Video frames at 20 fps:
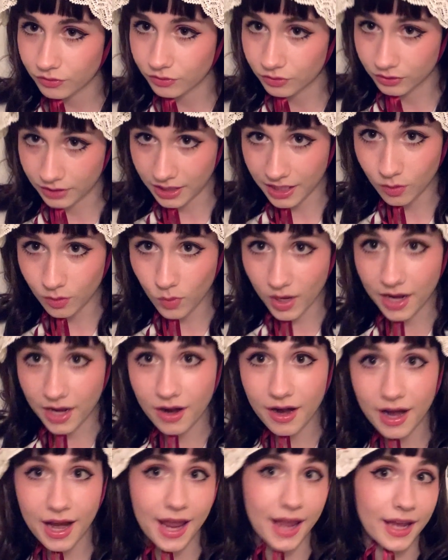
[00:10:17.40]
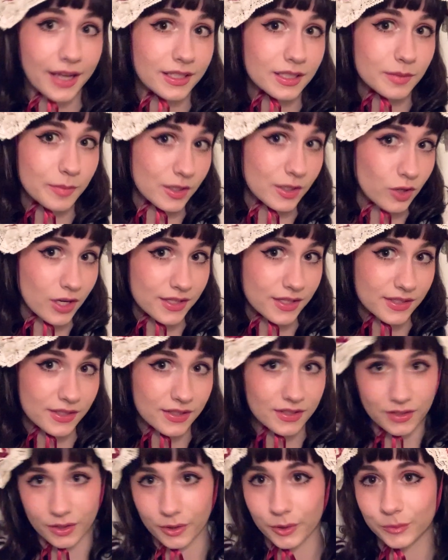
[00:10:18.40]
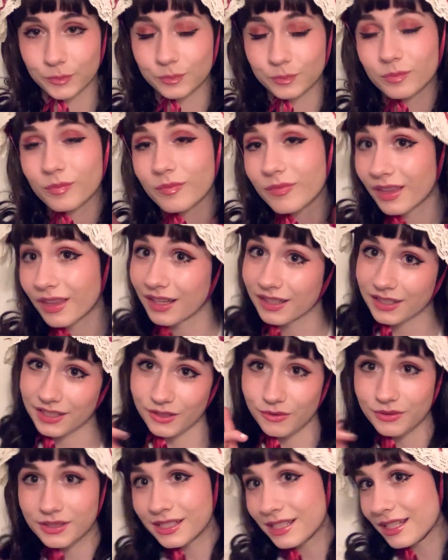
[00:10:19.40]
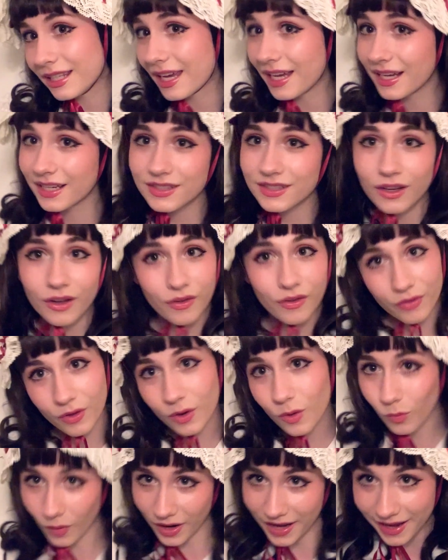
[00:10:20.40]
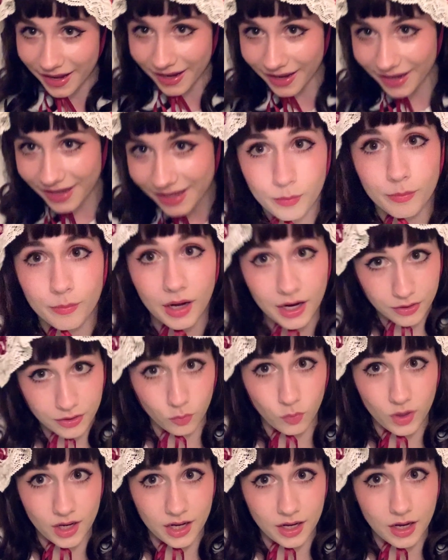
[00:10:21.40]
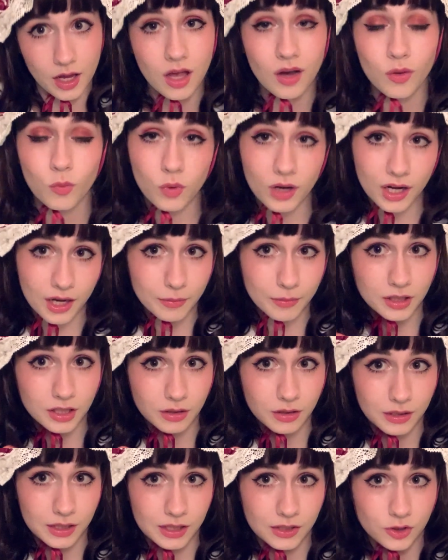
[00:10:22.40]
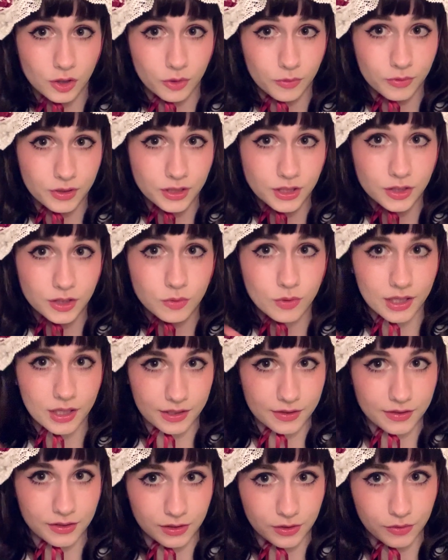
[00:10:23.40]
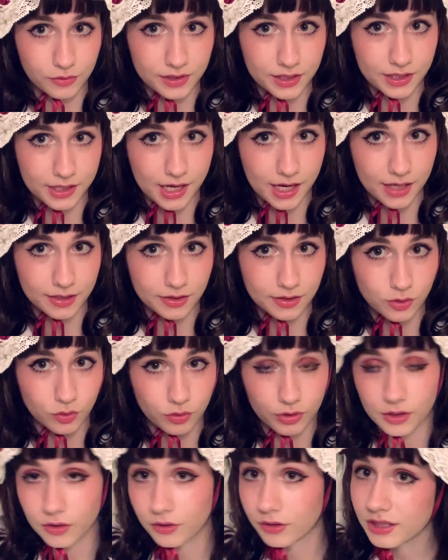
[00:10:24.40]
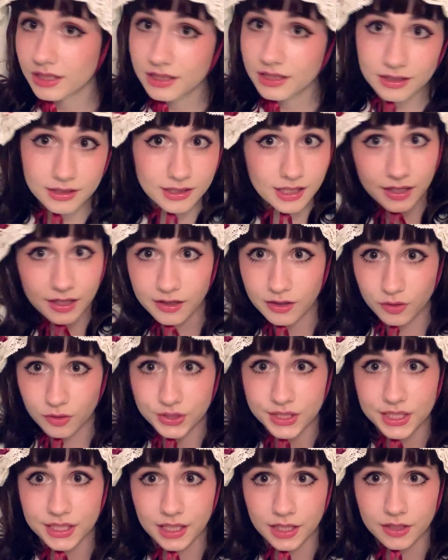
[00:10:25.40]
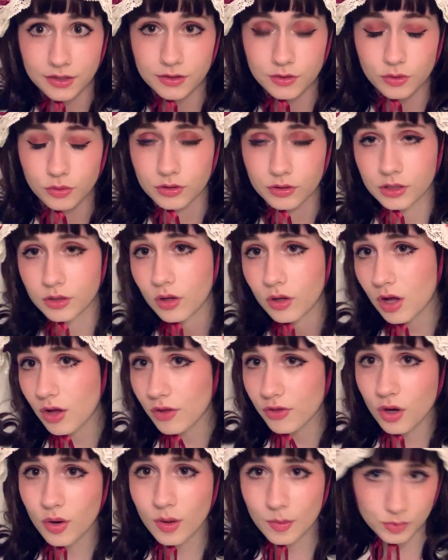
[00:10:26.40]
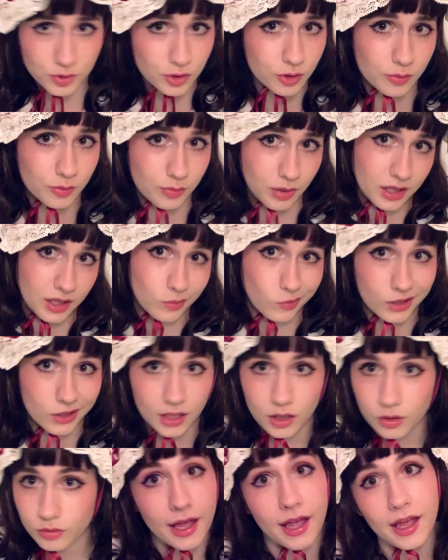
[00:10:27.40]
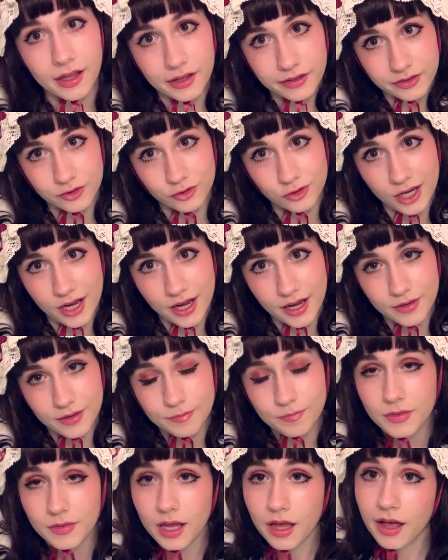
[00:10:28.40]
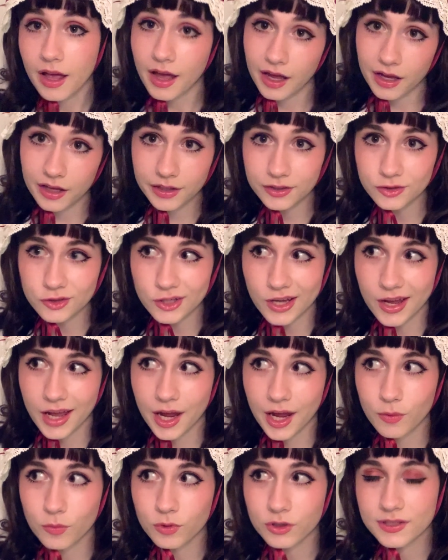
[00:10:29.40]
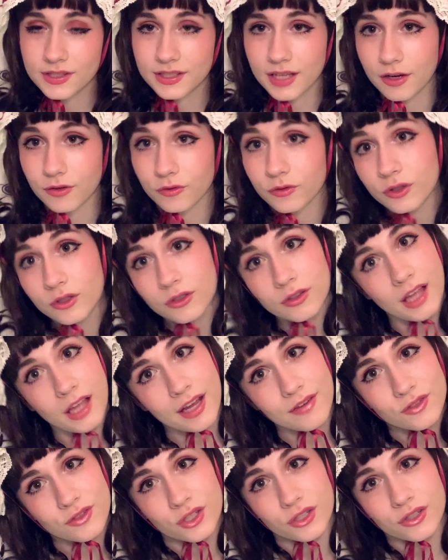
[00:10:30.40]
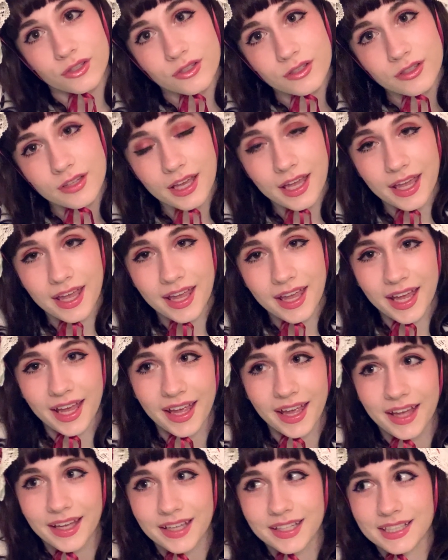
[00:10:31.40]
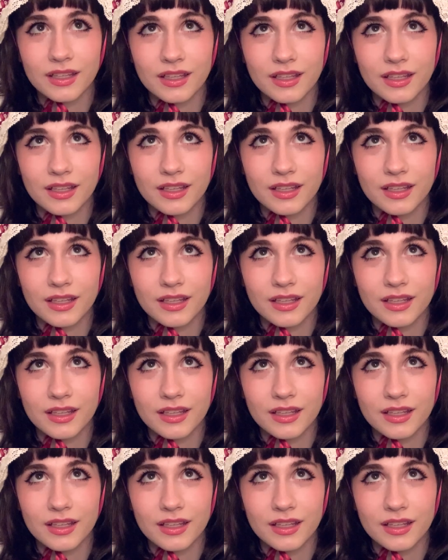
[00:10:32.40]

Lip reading: leg wear and my dress, so UTKs all the way. By the way, what I'm going to be showing you is a UTK tutorial, not an OTK tutorial, although I'm sure it'd probably work out. LJ. LJ would stand for live journal, and